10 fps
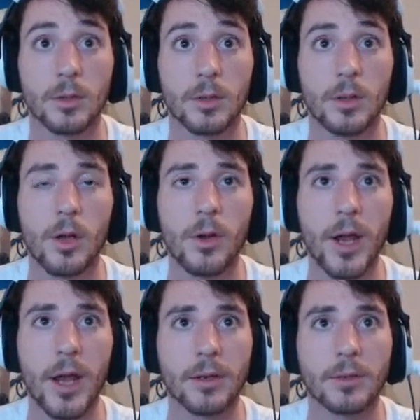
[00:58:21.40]

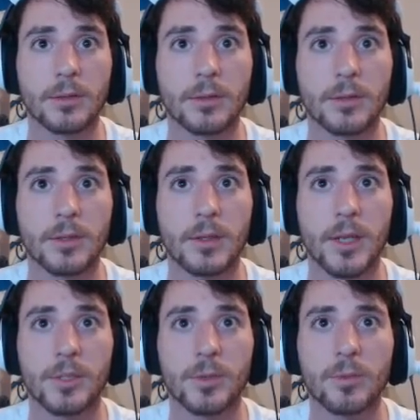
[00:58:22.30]
Alright.
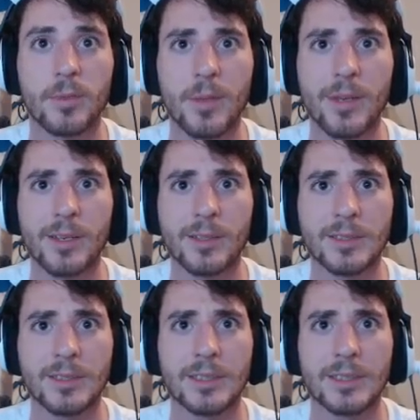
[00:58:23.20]
Next room, maybe?
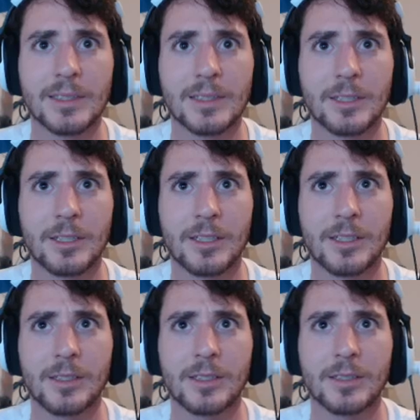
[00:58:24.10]

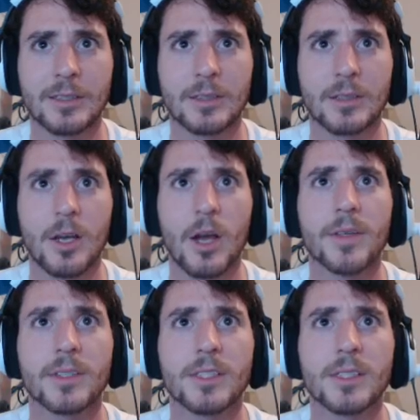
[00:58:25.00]
Oh,
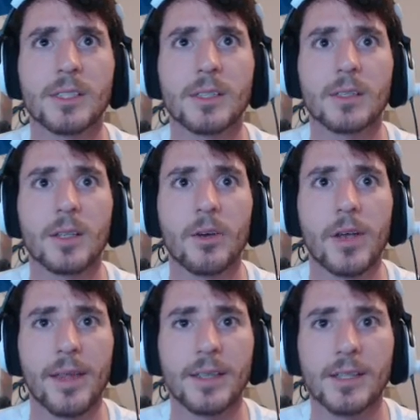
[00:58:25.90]
this is just a...
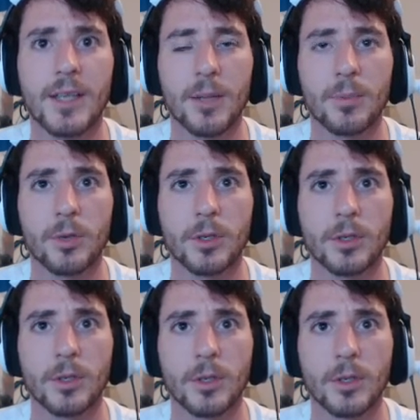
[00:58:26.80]
Okay, that's the teleport.
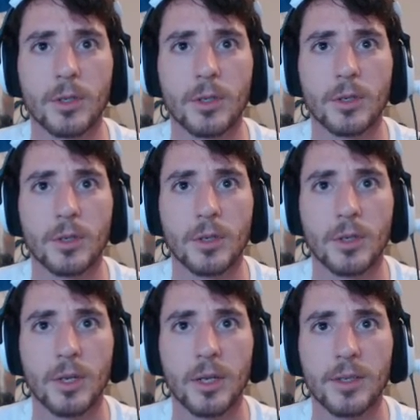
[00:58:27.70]

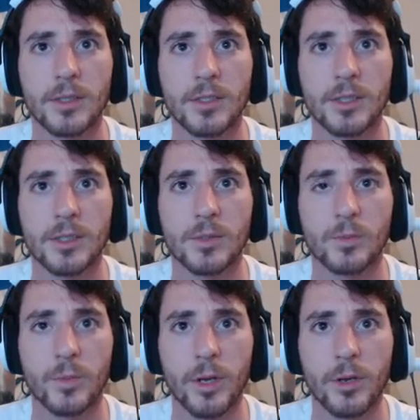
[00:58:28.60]
And this is just
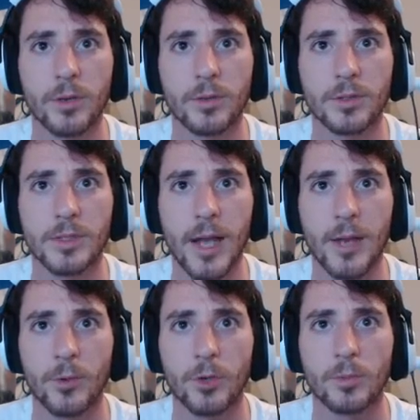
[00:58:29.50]
weird side
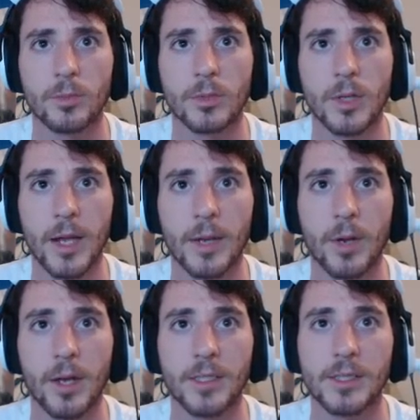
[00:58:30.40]
room. I could
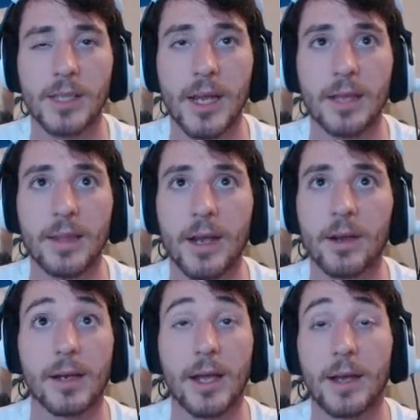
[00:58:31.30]
probably just stay there
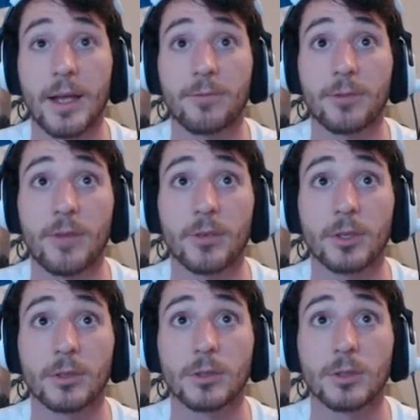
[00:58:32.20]
and hide out forever.
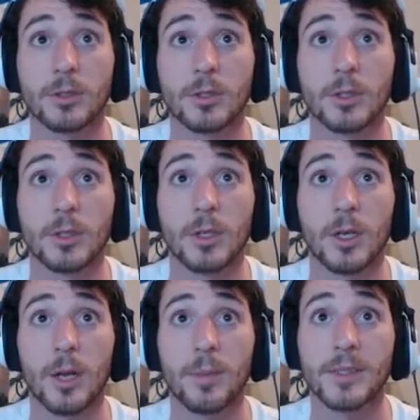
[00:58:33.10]

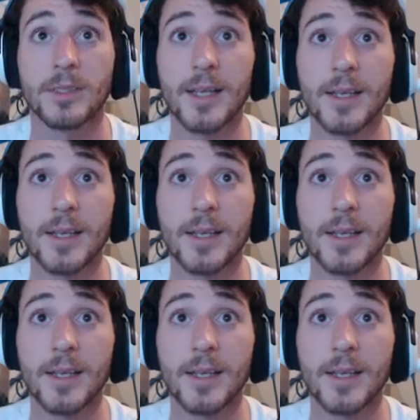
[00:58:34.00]
But instead, let's